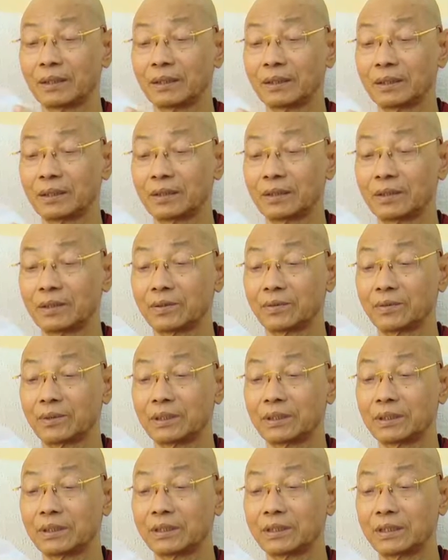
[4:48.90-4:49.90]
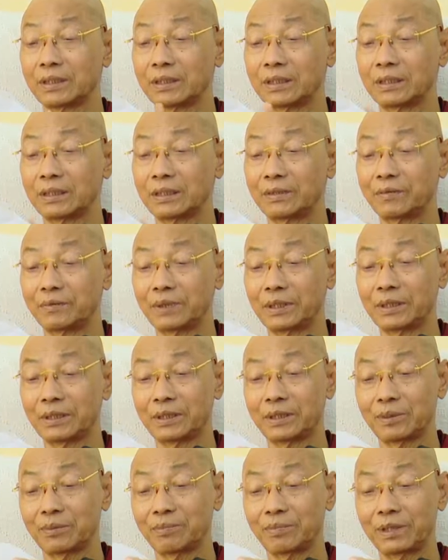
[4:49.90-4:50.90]
Then what is the difference
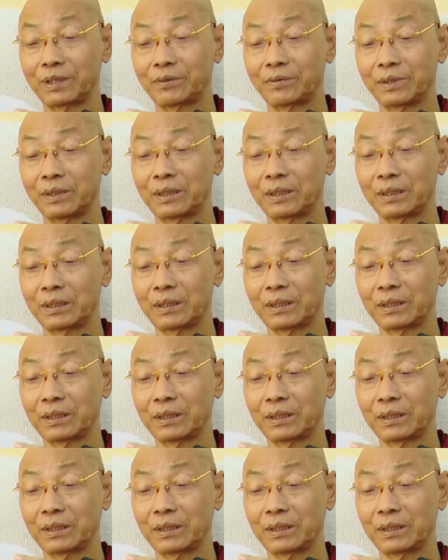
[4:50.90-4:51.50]
between